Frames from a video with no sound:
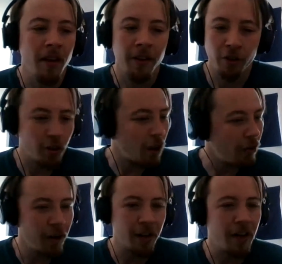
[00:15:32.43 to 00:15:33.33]
Just
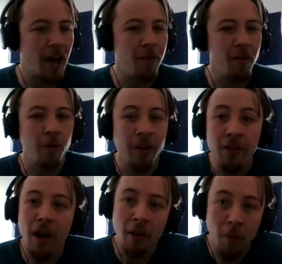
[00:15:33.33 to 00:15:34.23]
around that time,
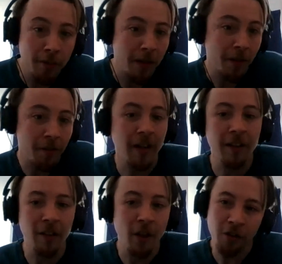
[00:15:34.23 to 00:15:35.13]
I wanted to be a
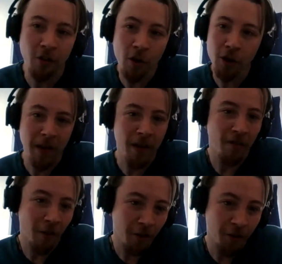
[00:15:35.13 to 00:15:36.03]
director. It's always been
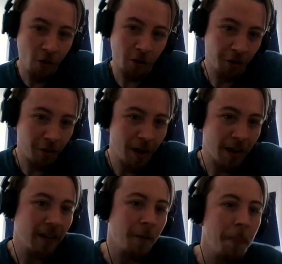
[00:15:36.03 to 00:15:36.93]
I've wanted to focus on
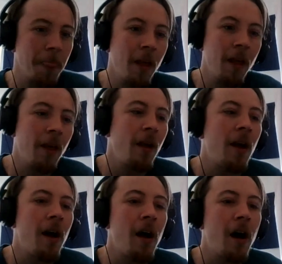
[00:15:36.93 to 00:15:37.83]
directing.
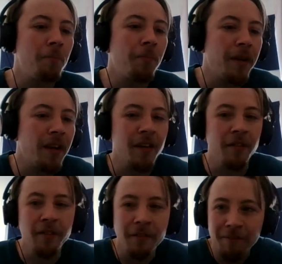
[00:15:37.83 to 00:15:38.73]
But
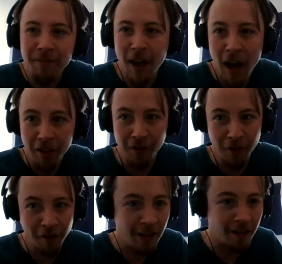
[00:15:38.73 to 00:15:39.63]
then as a
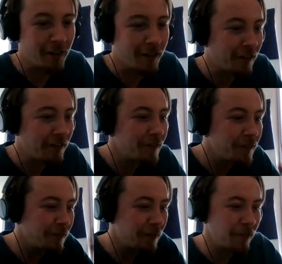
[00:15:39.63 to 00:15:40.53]
director,
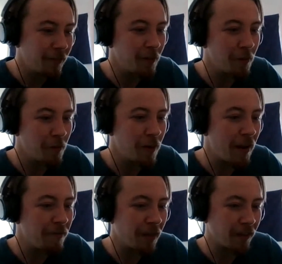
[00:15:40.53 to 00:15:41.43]

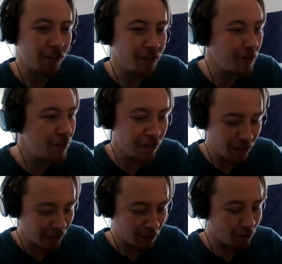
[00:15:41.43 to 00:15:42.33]
in that situation,
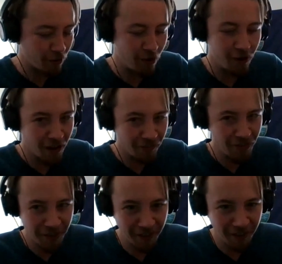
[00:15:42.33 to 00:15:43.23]
you end up just learning
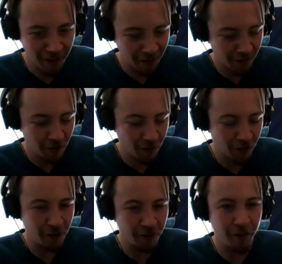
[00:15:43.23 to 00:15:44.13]
everything. You learn how
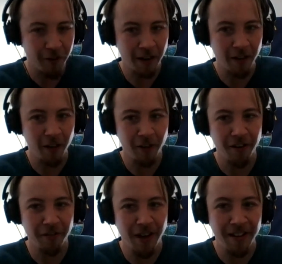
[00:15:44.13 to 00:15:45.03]
to direct, you learn how
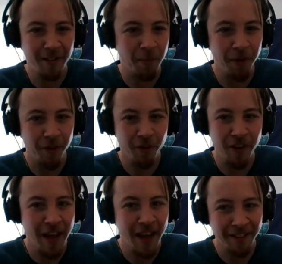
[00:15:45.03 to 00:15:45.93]
to write,
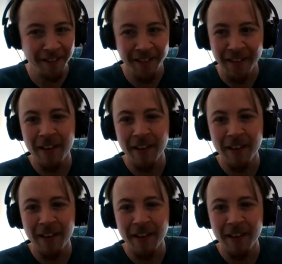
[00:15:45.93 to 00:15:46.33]
produce, edit.